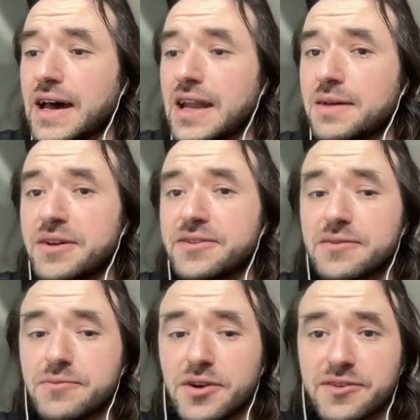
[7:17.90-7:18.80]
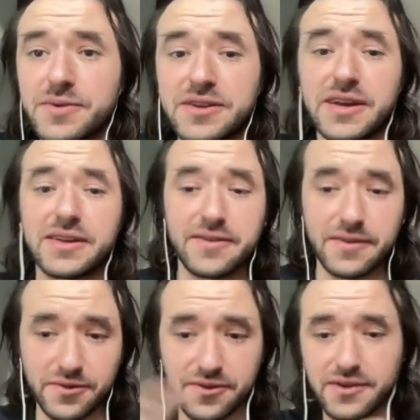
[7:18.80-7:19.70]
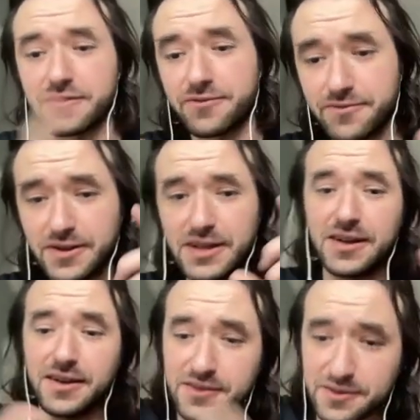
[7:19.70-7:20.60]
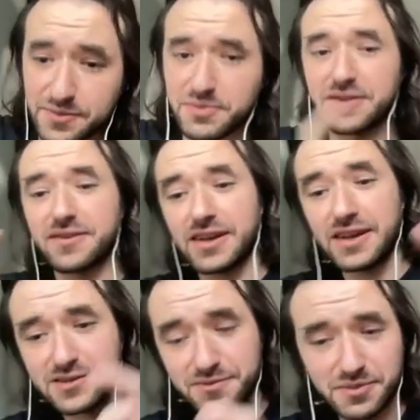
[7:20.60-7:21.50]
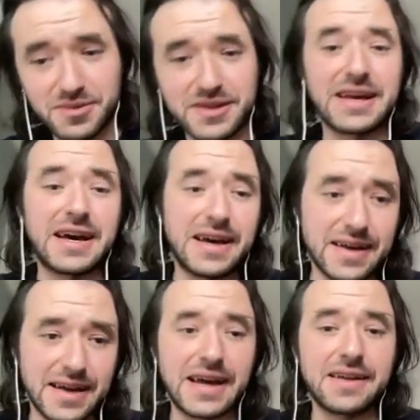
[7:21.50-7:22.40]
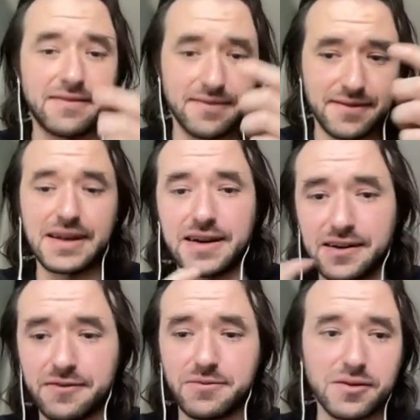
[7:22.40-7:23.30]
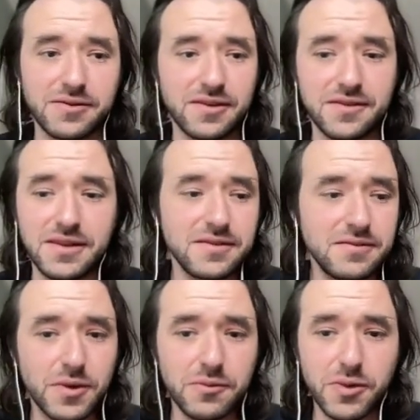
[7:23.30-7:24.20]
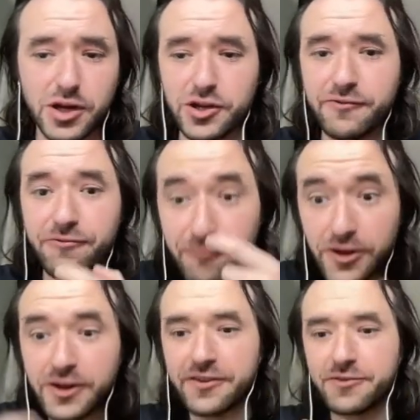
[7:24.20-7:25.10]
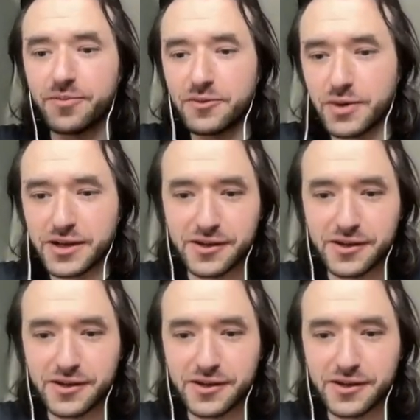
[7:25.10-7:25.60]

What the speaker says: elements, and once we did, it was kind of jump a bit here, jump a bit there. Again, that kind of we couldn't fully get